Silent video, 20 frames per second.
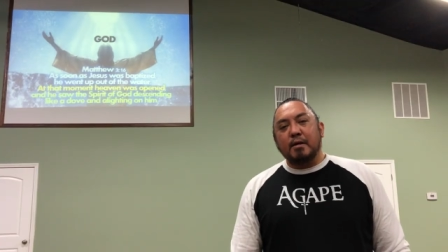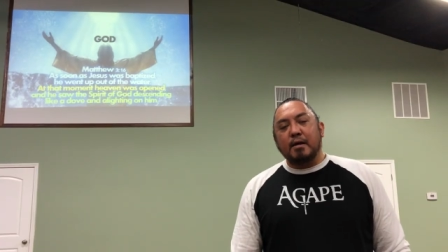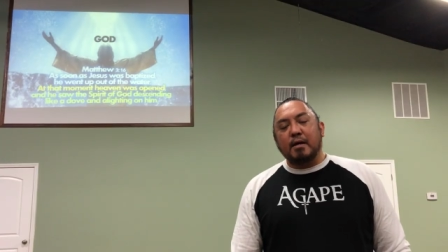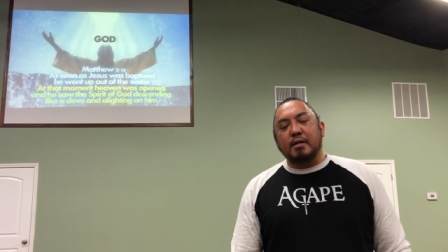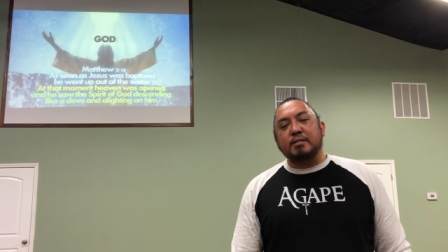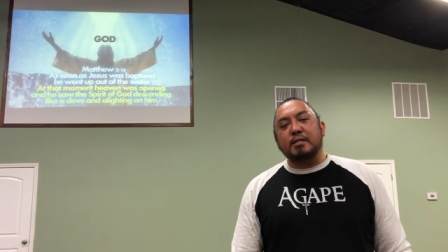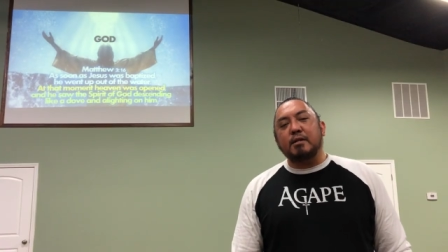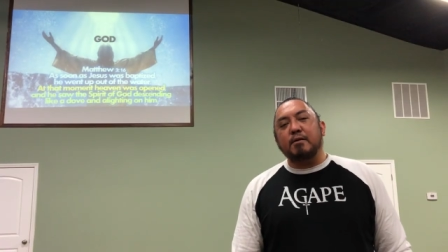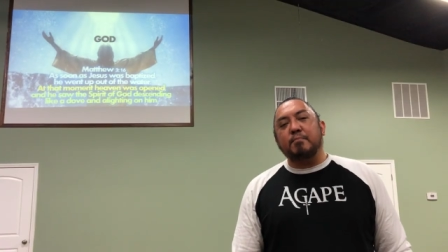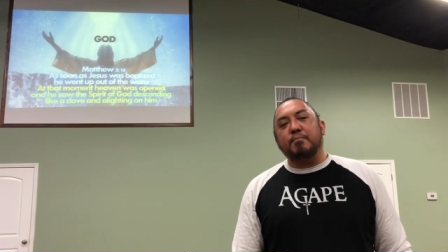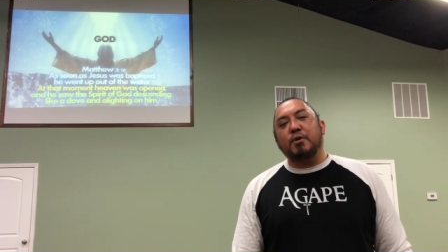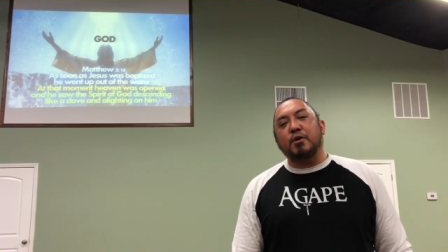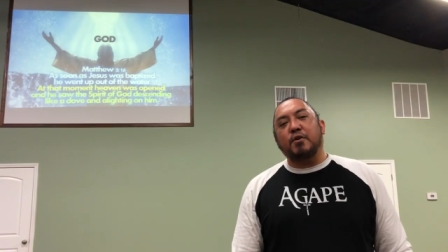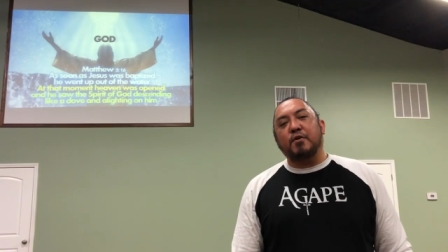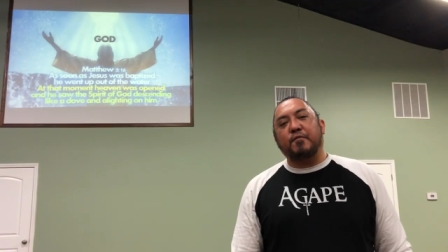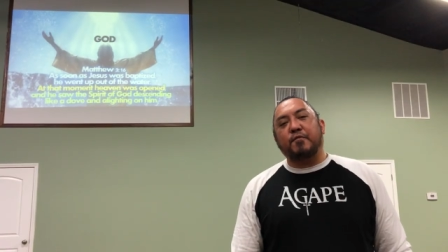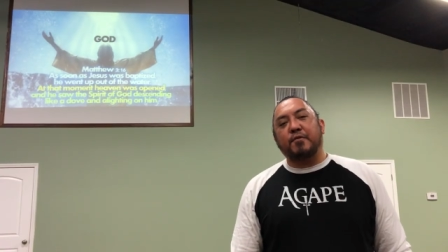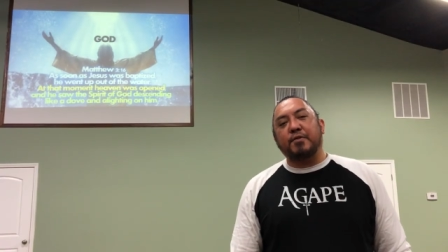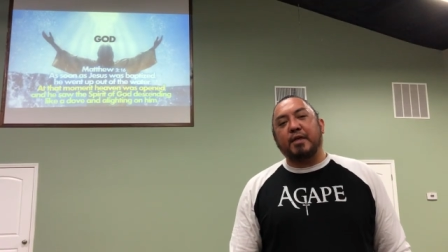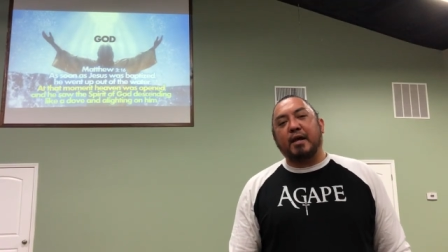Isn't it
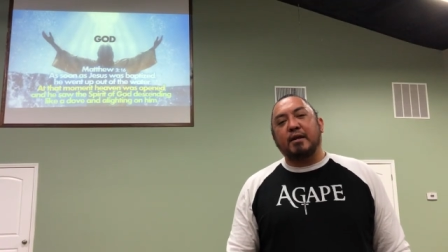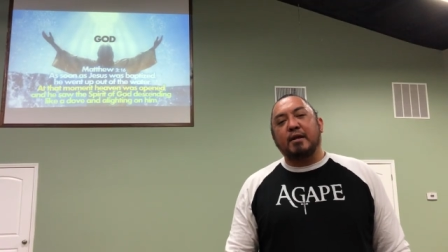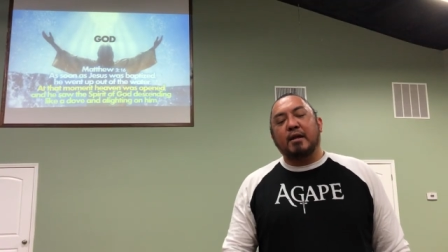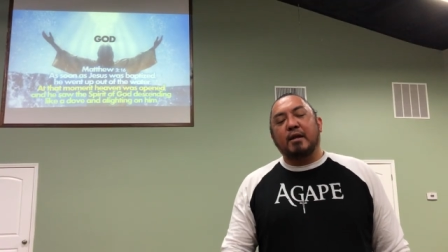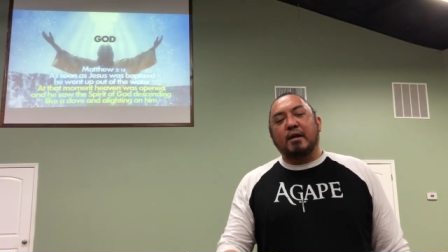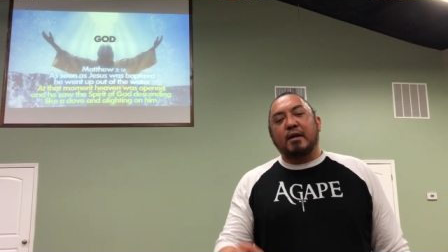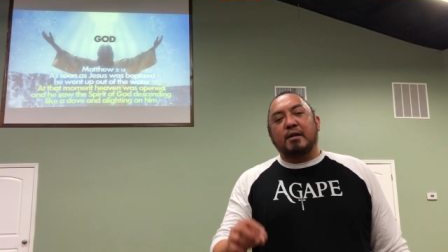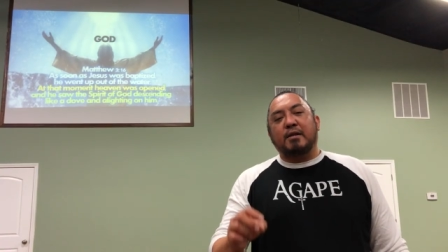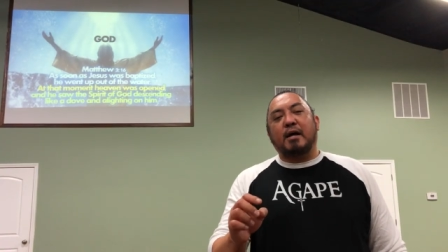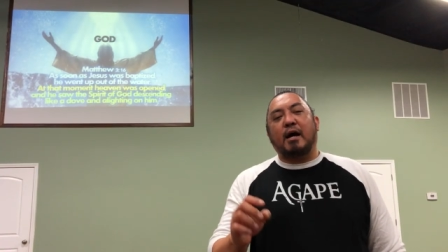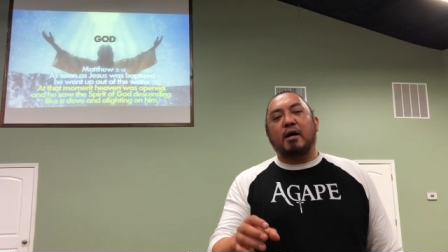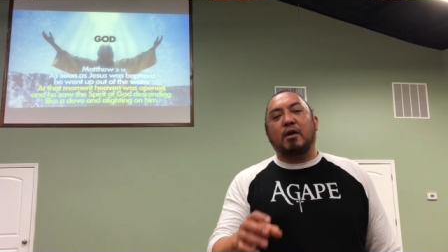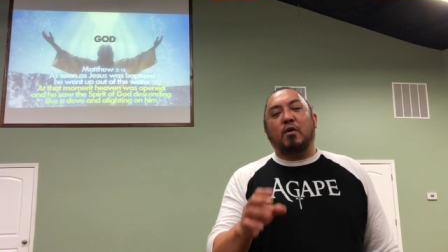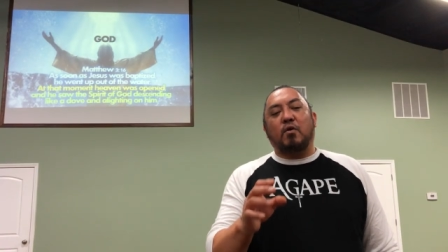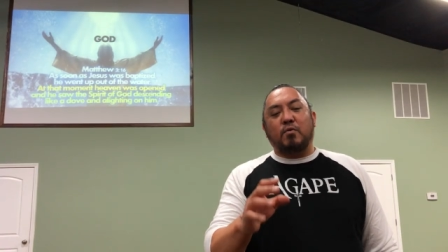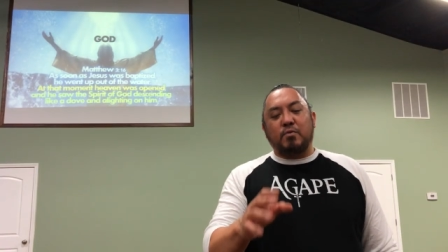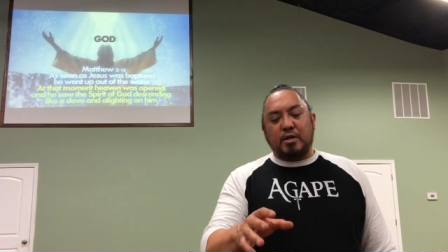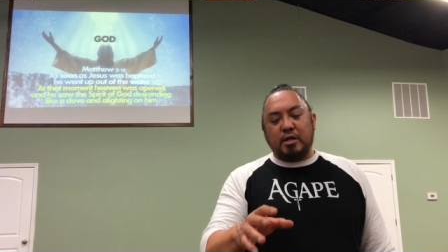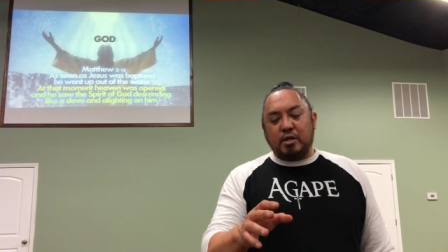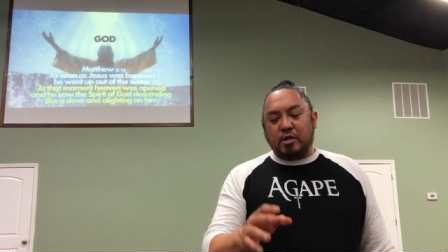beautiful that not
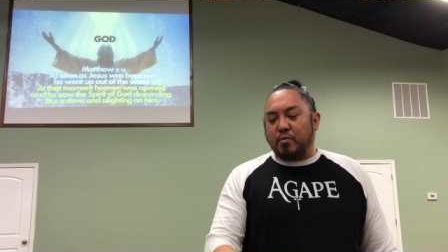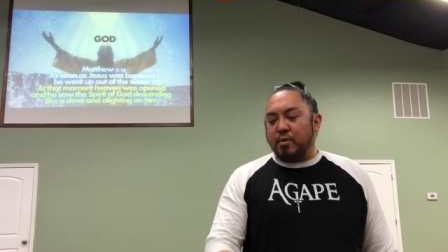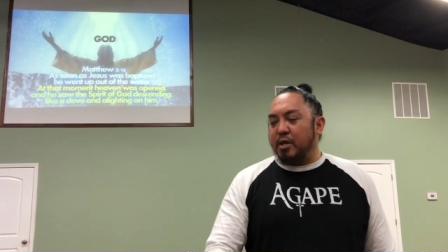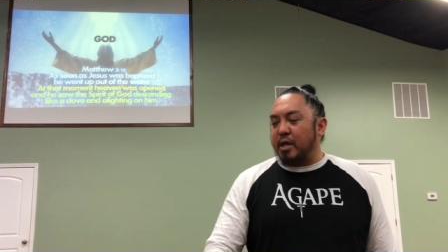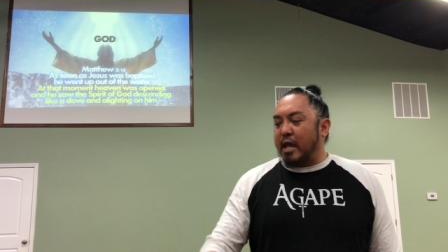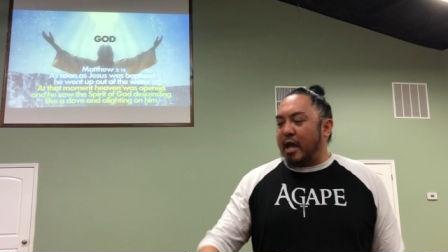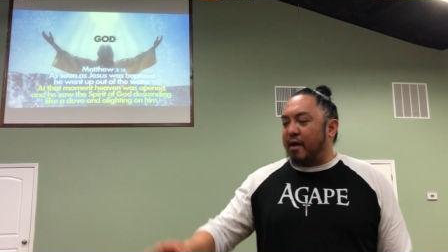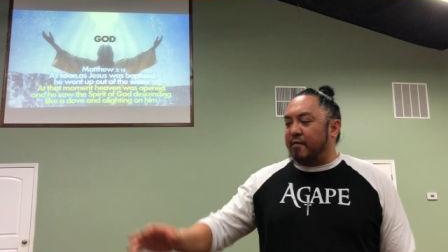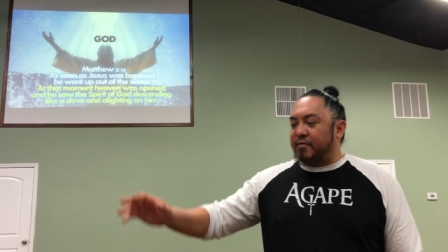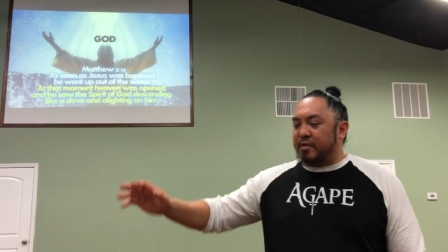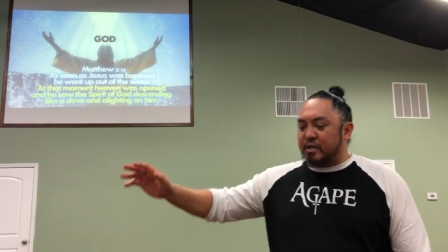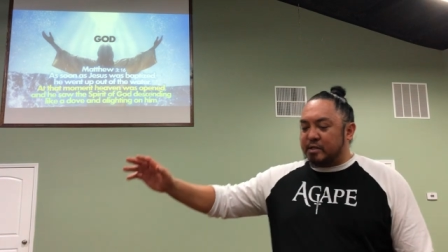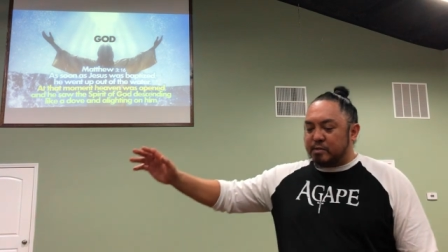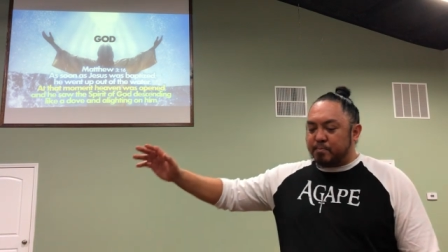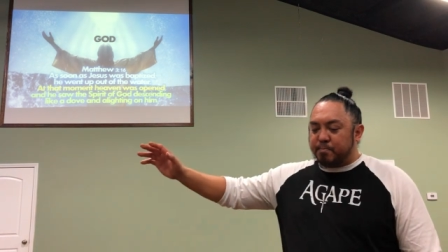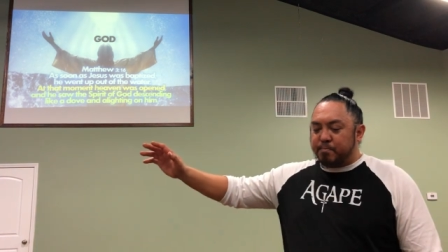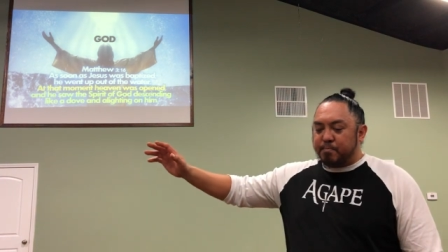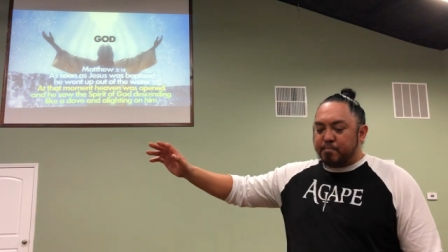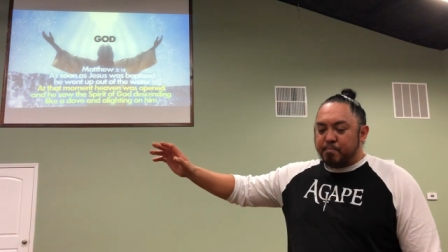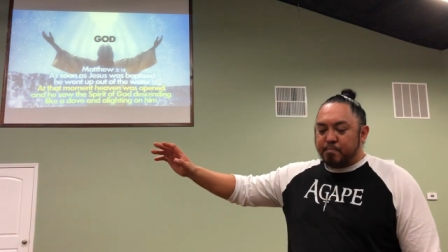only do we have this,
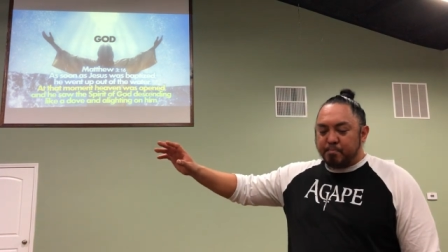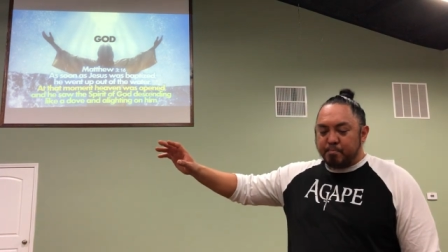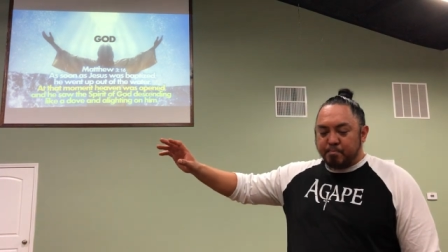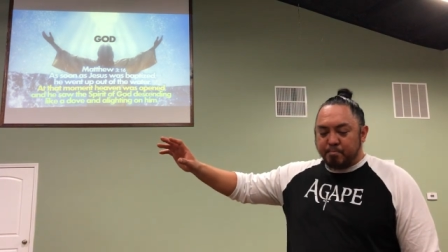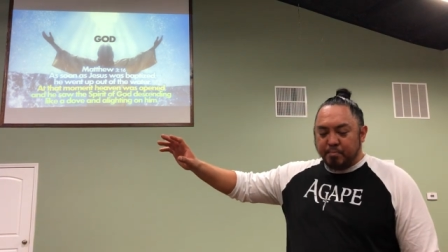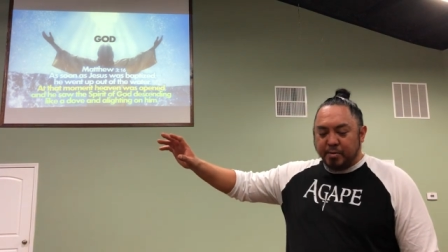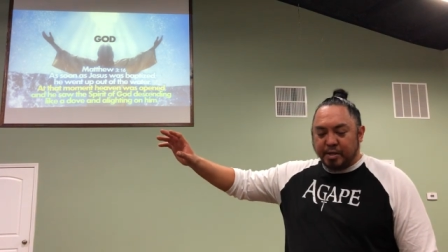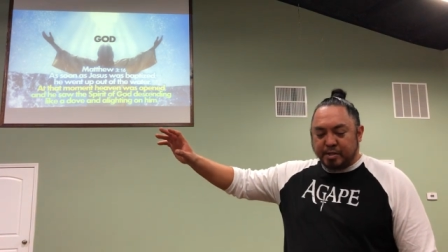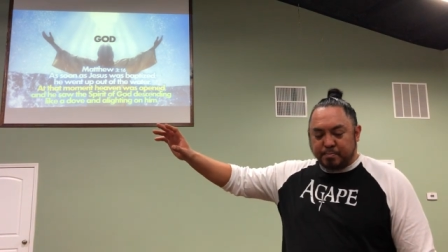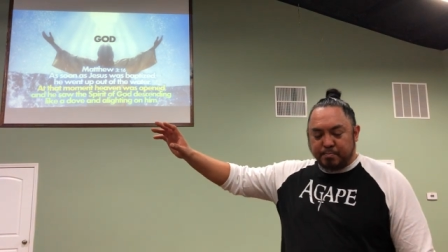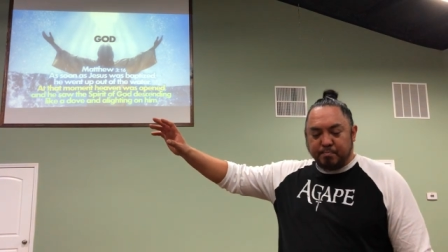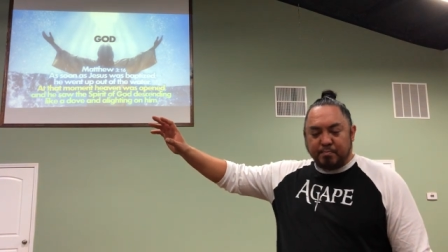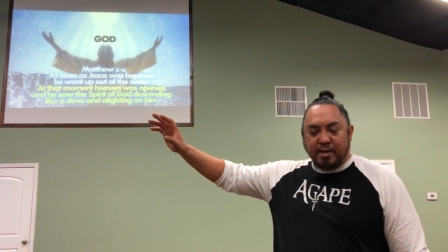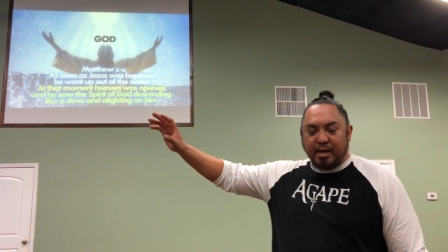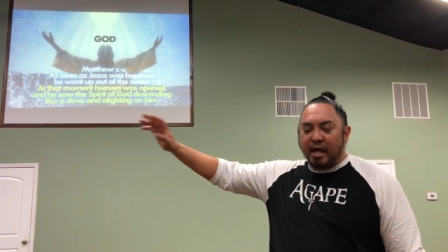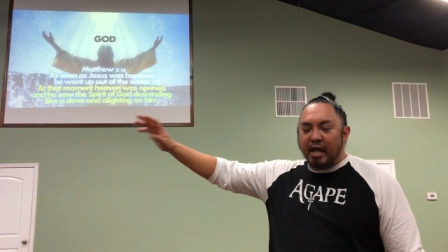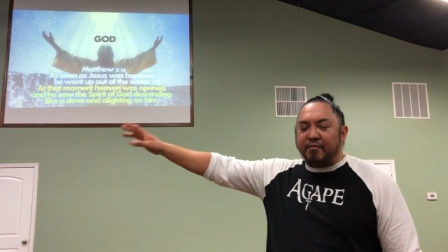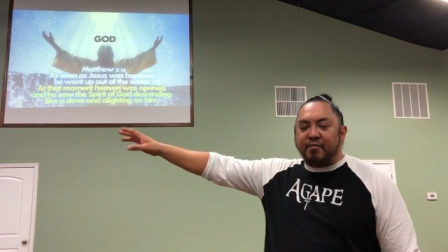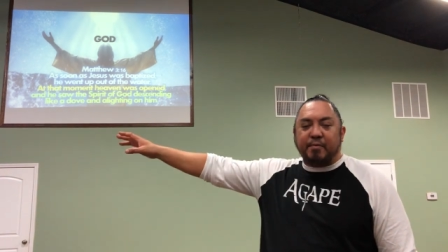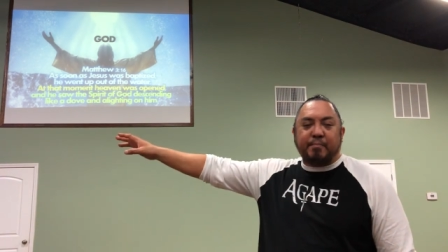this
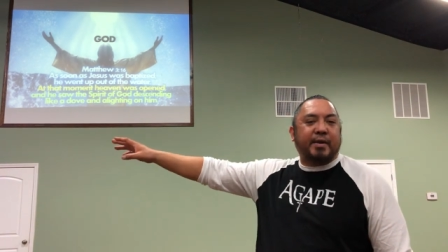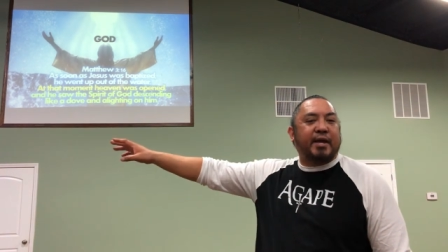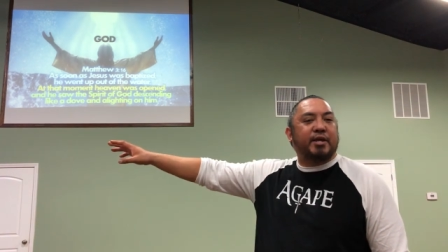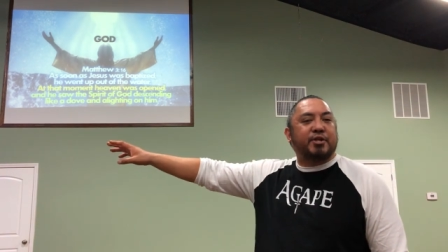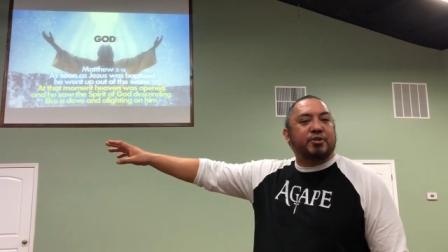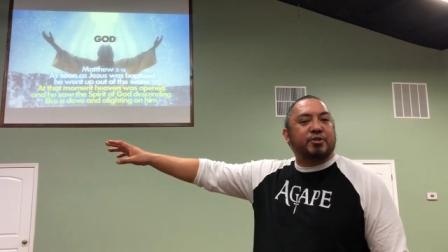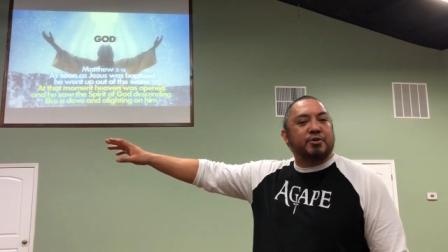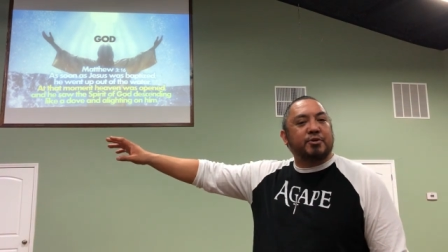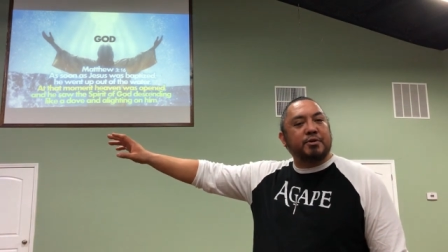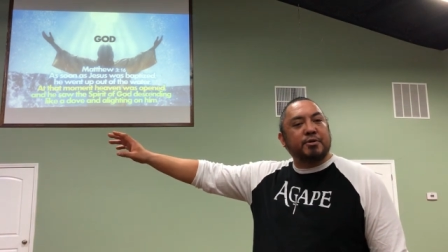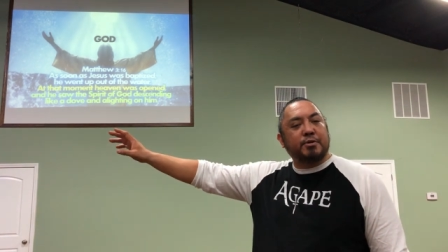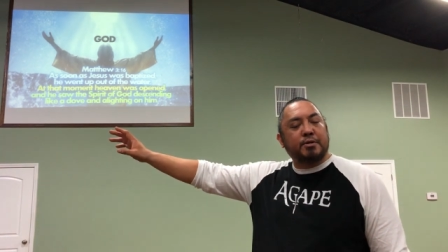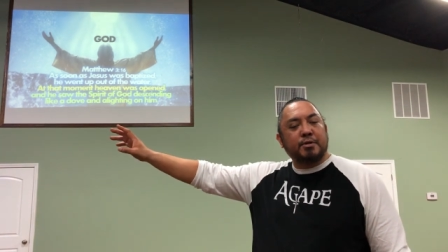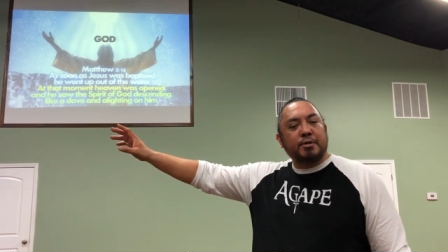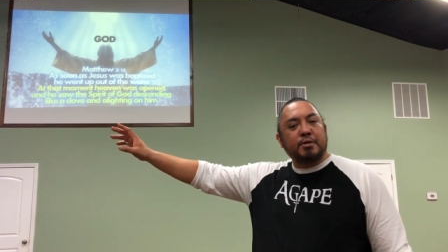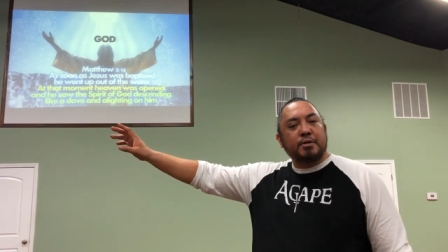beloved picture